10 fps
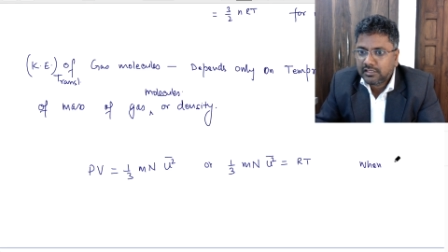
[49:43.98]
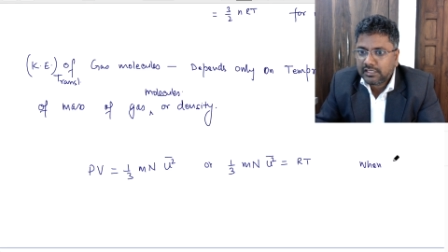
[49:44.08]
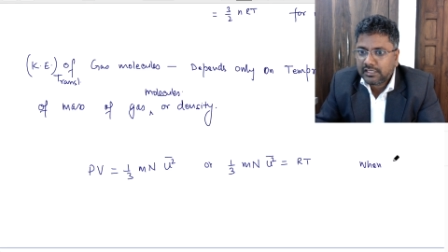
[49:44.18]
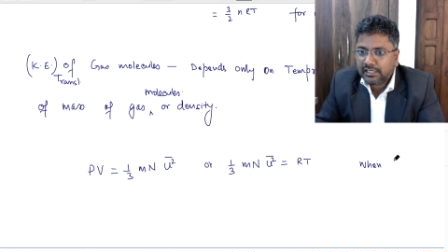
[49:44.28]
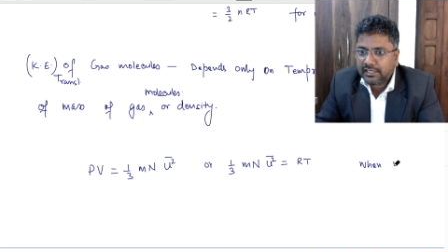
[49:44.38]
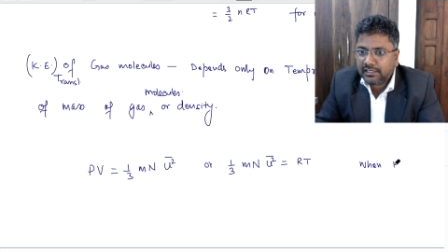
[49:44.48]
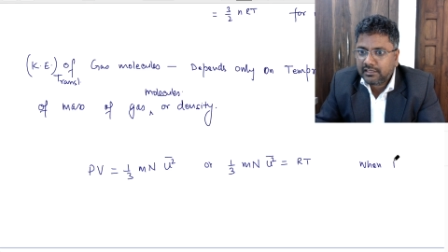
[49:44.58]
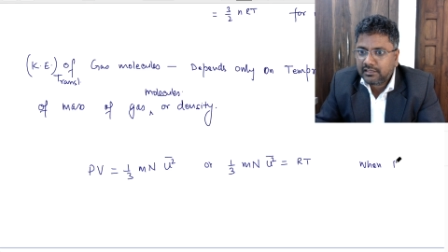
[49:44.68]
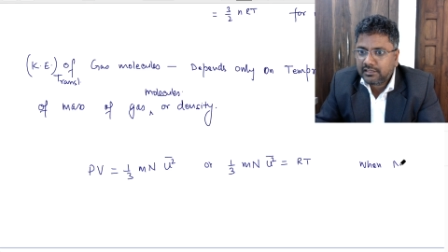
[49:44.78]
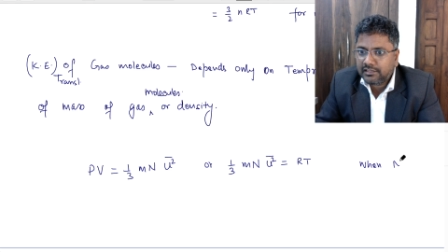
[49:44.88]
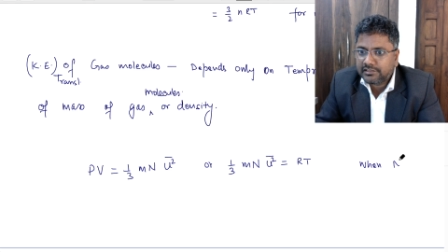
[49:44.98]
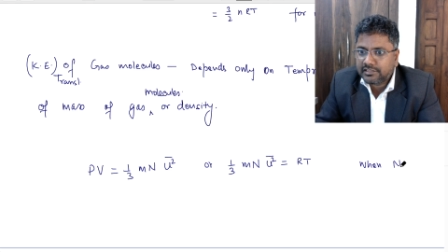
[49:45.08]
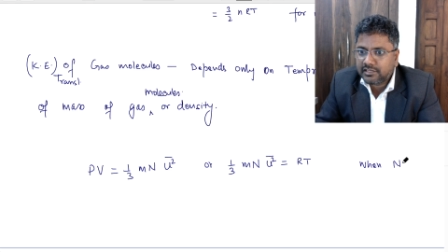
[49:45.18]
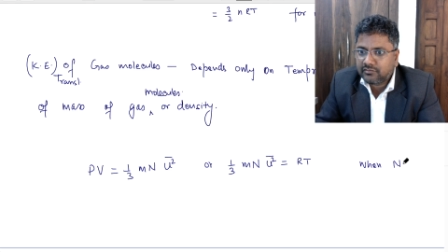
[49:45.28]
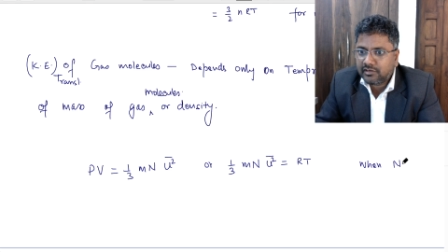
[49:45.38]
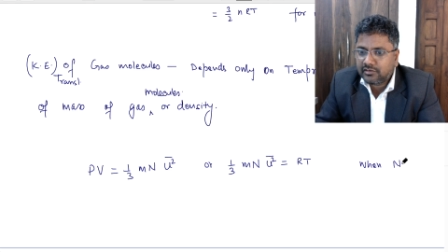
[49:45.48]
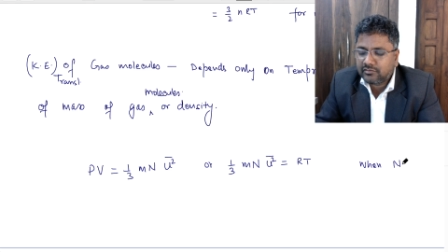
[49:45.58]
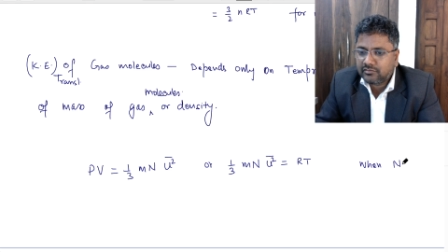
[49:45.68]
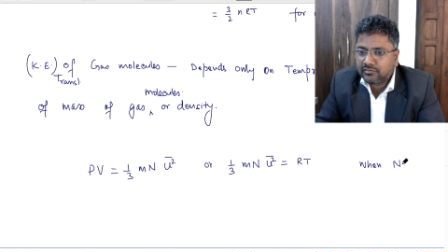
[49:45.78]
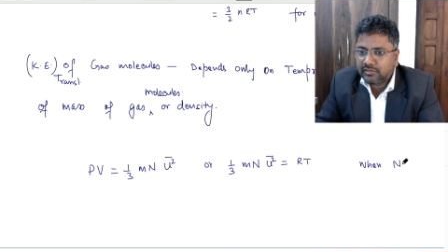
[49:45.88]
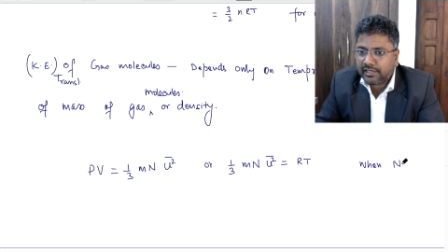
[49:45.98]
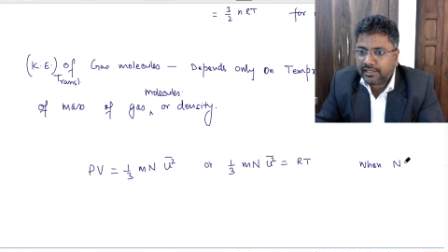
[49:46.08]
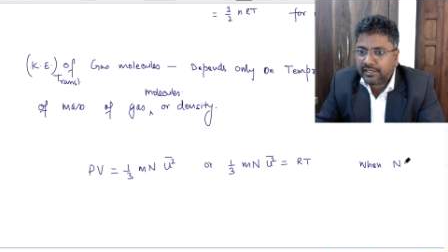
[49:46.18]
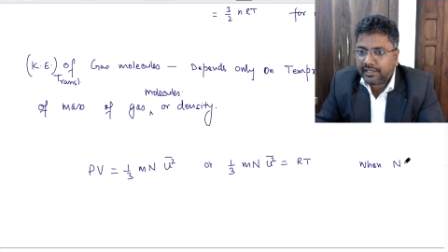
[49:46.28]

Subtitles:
N is equal to Na,